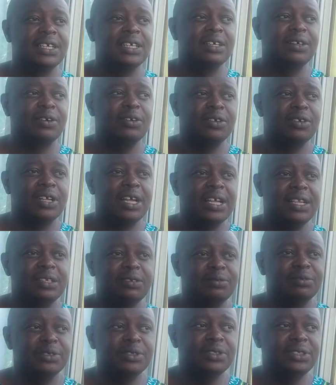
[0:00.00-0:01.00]
or early
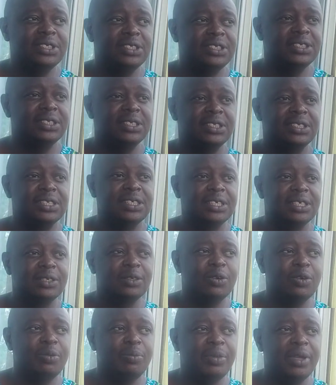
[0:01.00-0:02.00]
40s,
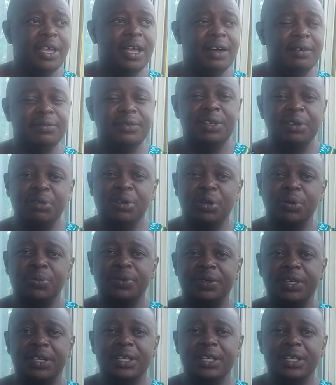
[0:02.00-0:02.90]
who may have developed